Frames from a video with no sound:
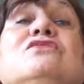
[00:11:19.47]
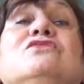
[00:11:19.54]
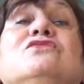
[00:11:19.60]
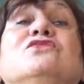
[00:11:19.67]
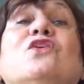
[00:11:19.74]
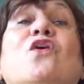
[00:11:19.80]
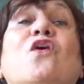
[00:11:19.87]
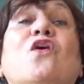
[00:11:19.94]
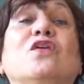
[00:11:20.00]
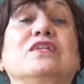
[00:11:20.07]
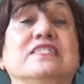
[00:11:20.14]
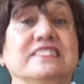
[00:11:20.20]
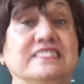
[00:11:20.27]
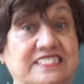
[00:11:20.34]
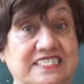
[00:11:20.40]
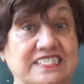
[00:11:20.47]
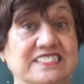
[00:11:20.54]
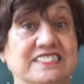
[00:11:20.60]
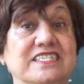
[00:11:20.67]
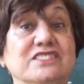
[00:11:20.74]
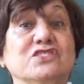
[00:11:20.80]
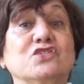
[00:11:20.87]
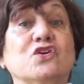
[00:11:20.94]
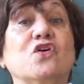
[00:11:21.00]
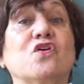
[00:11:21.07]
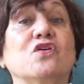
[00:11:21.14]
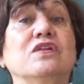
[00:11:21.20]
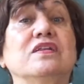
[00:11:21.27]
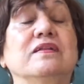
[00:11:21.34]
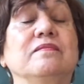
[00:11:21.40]
tall, teeter
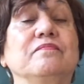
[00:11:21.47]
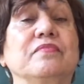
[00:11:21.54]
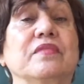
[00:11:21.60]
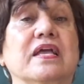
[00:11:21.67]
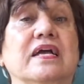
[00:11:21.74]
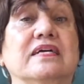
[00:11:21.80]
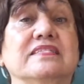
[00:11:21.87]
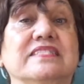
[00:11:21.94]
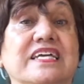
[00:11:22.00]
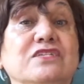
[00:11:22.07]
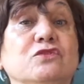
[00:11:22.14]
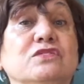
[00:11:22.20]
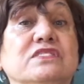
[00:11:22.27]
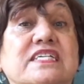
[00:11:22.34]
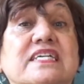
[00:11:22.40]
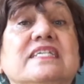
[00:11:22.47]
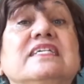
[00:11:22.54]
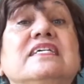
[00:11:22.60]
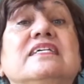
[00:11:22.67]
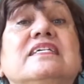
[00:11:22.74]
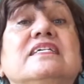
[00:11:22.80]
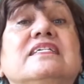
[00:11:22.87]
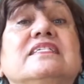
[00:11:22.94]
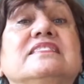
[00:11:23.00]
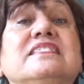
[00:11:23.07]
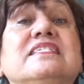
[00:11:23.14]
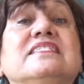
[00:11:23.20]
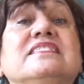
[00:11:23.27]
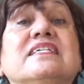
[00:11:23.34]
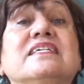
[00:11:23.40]
tall. Then you say
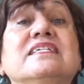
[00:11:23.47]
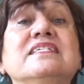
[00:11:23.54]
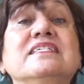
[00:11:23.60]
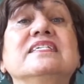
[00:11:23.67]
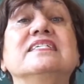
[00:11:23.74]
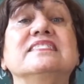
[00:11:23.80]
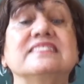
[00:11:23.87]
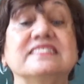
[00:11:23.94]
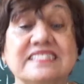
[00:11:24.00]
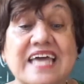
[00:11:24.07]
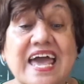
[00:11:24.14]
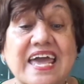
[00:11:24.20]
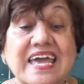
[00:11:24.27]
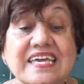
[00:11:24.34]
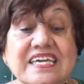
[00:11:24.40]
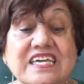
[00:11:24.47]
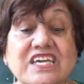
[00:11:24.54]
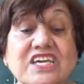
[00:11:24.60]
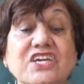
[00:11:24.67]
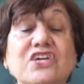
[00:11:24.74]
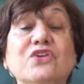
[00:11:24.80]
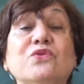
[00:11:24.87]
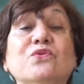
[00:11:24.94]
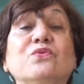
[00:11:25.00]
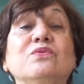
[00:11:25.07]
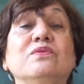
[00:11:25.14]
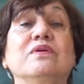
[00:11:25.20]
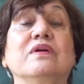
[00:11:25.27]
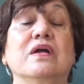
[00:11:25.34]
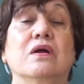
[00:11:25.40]
teeter thank you.
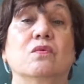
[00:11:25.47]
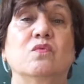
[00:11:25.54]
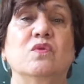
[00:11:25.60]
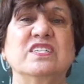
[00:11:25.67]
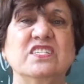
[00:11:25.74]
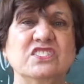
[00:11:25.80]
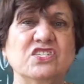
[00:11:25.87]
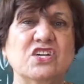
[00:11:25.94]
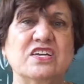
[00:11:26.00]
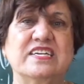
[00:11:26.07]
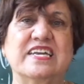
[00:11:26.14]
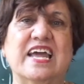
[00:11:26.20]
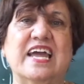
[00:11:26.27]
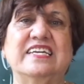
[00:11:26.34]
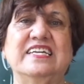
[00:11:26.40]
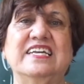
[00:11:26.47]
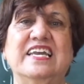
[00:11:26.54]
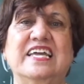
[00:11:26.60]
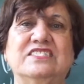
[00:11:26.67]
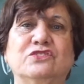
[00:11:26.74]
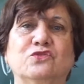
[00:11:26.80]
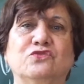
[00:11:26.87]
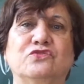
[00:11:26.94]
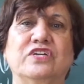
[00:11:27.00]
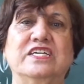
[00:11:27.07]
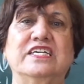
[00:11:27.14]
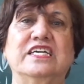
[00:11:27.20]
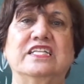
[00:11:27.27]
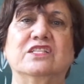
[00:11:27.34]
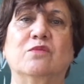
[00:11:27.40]
What does your daddy like to
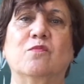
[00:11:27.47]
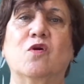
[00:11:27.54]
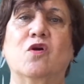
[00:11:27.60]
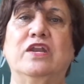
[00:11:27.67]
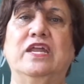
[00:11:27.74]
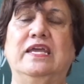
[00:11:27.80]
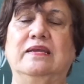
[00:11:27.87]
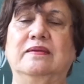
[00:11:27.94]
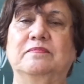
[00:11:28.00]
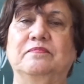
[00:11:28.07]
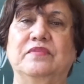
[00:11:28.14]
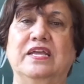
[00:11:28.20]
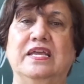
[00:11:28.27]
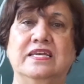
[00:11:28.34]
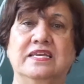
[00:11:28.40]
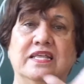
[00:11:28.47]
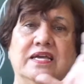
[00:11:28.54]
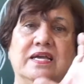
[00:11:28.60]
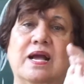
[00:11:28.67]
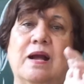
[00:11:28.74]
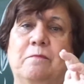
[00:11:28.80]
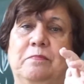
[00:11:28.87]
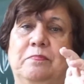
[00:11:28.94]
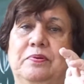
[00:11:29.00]
drink in the morning in the cup?